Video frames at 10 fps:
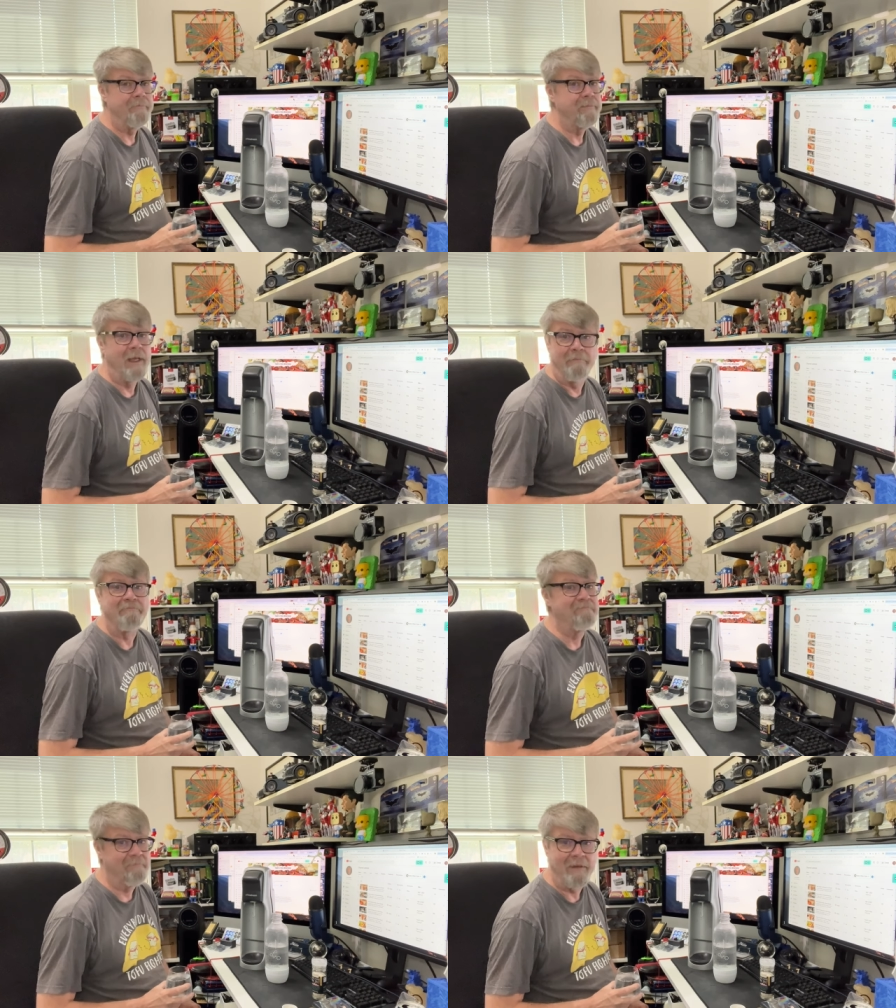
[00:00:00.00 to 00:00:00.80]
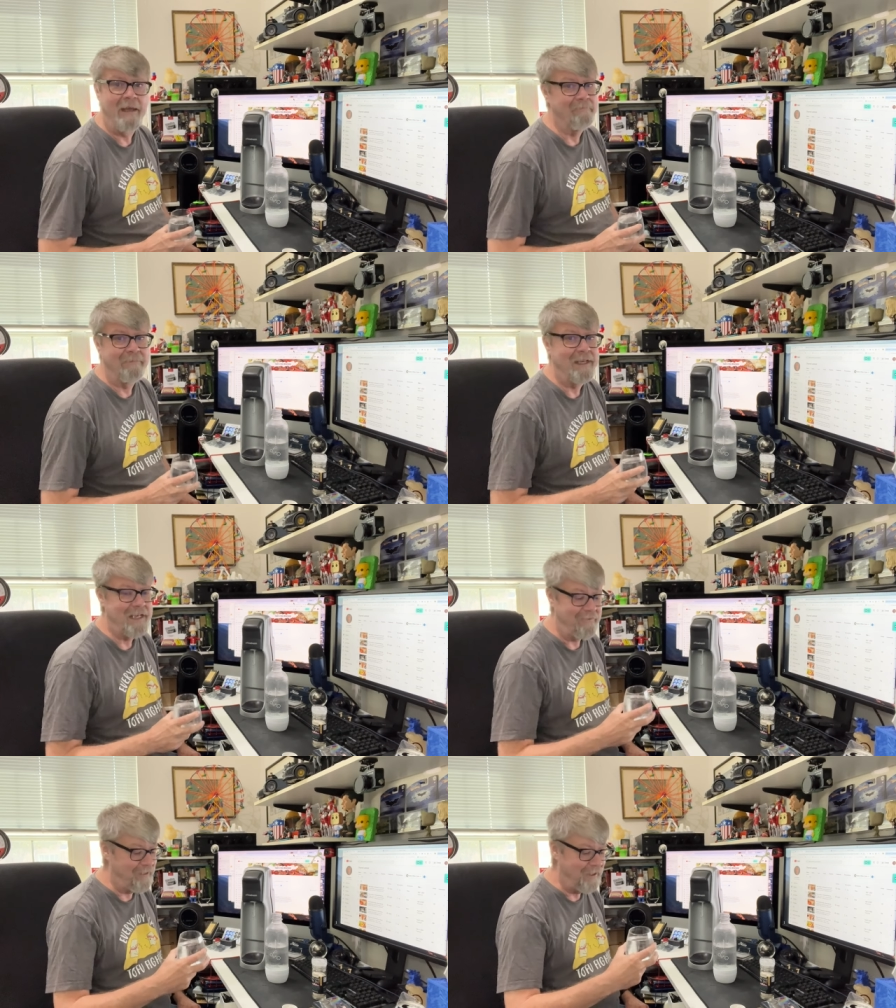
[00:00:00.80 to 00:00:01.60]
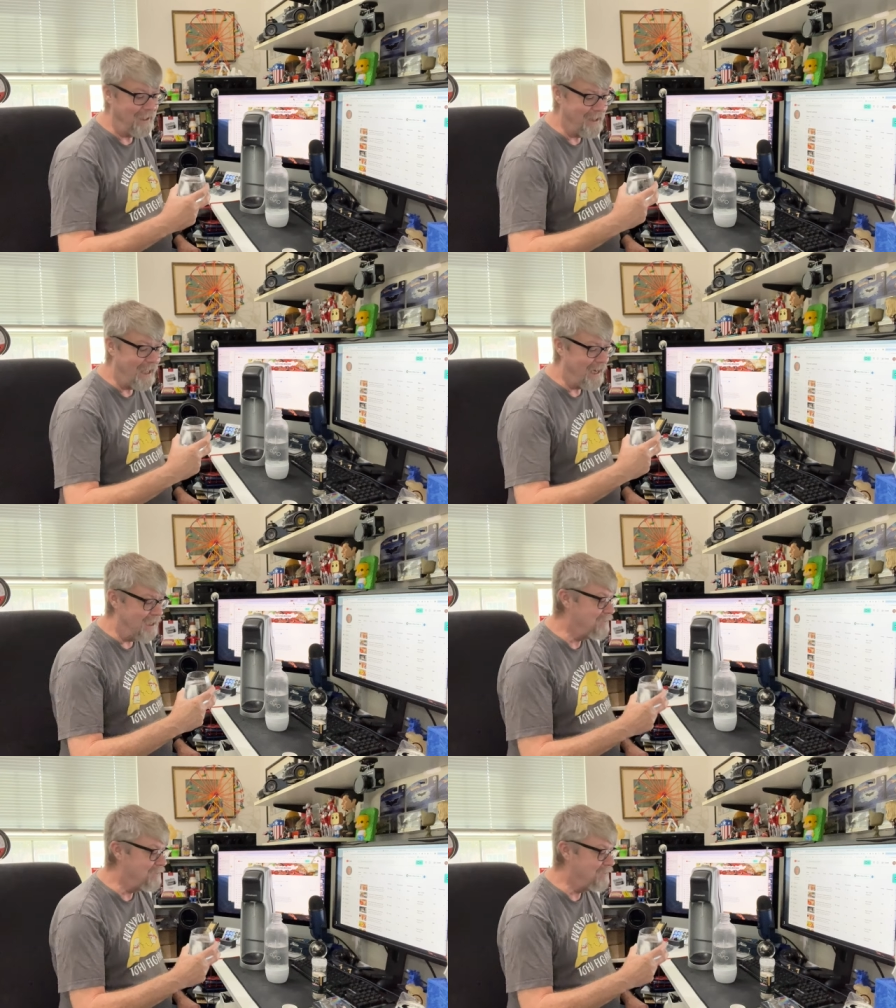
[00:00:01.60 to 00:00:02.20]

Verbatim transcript: Yep, yep, that definitely, that has